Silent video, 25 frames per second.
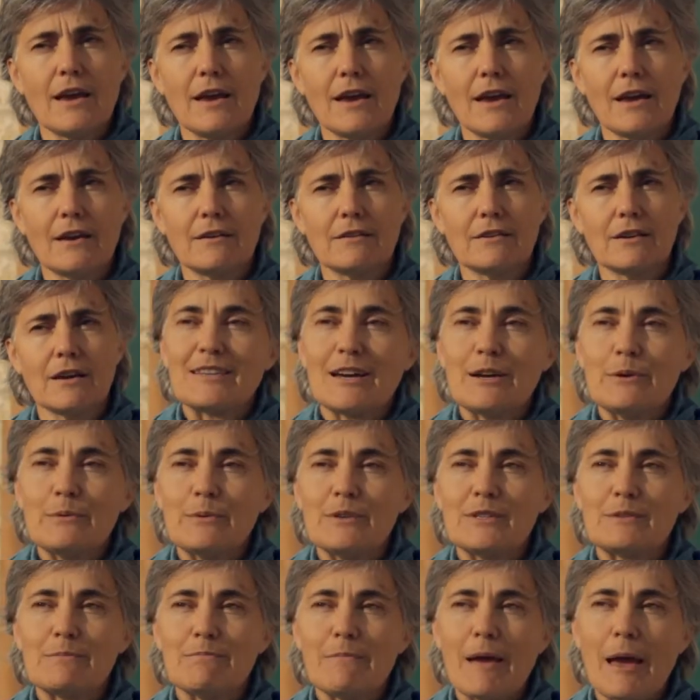And I
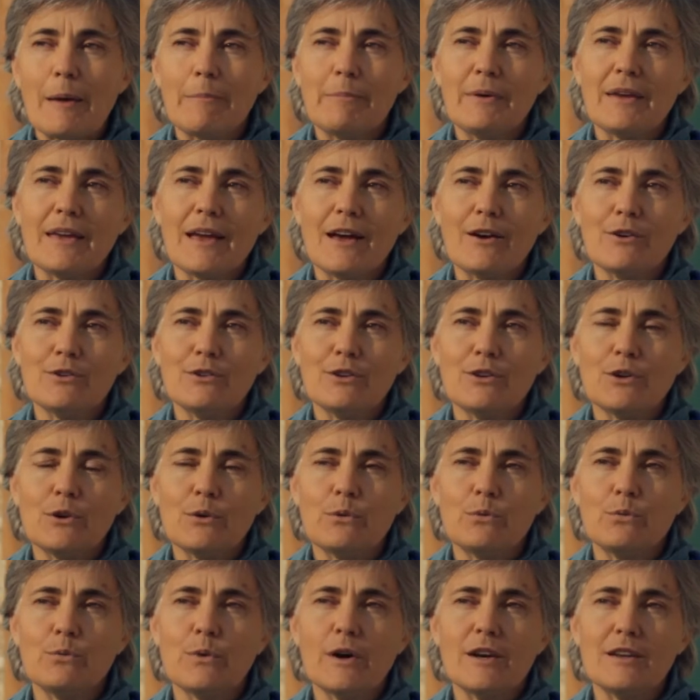was mapping out,
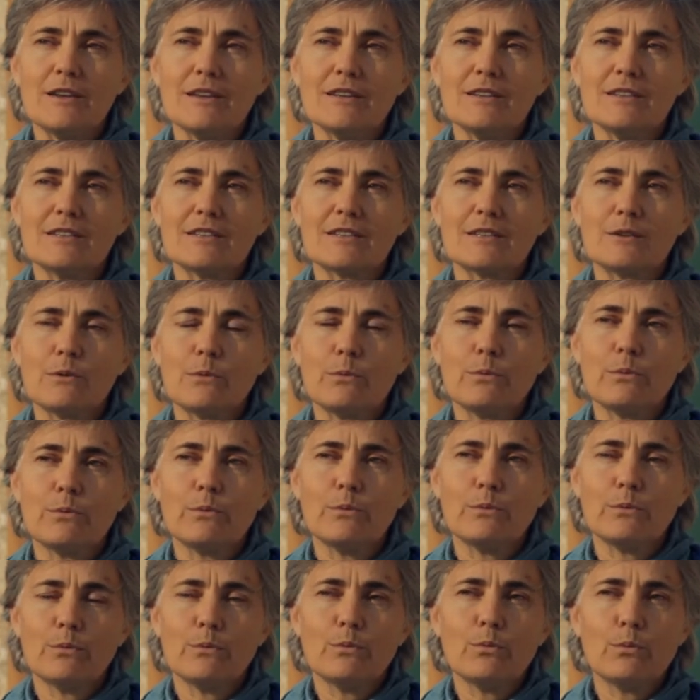what
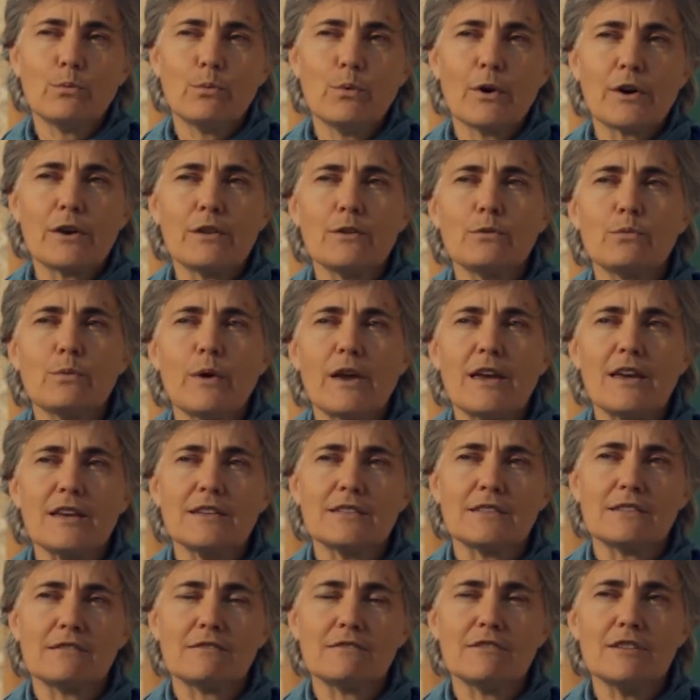are the
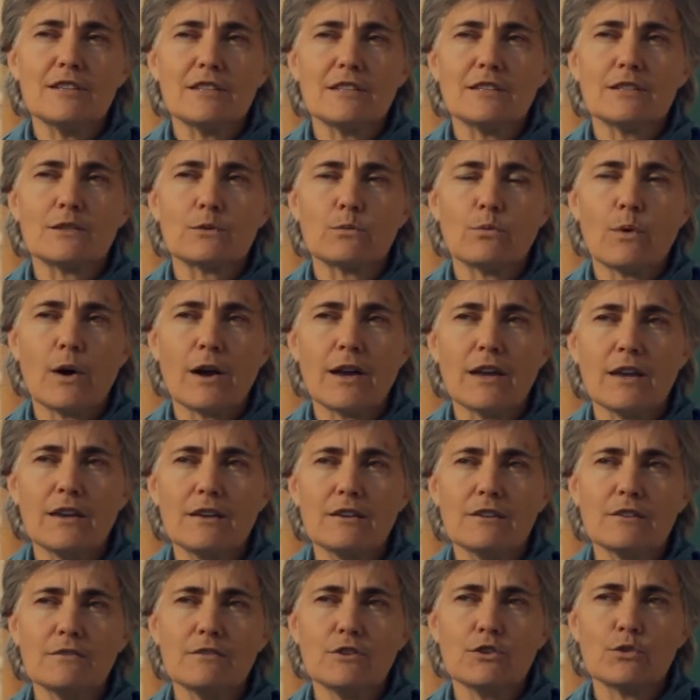ways and reasons why
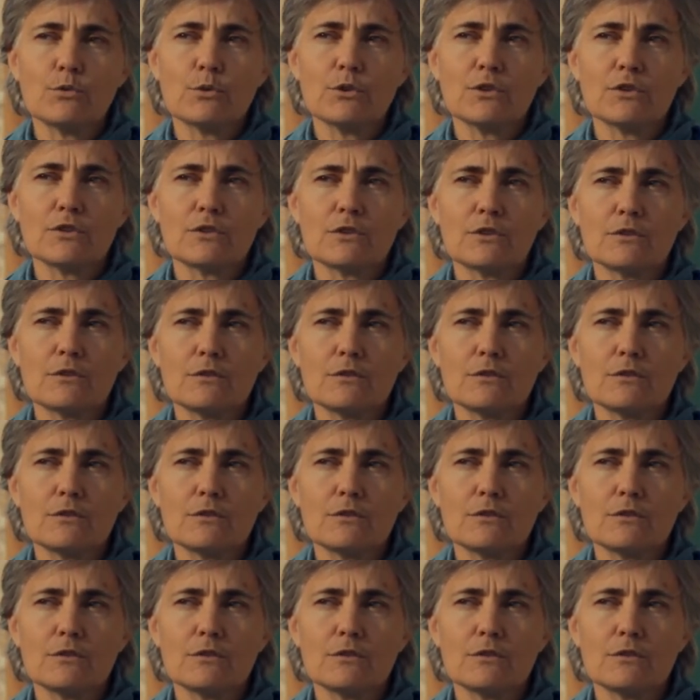individuals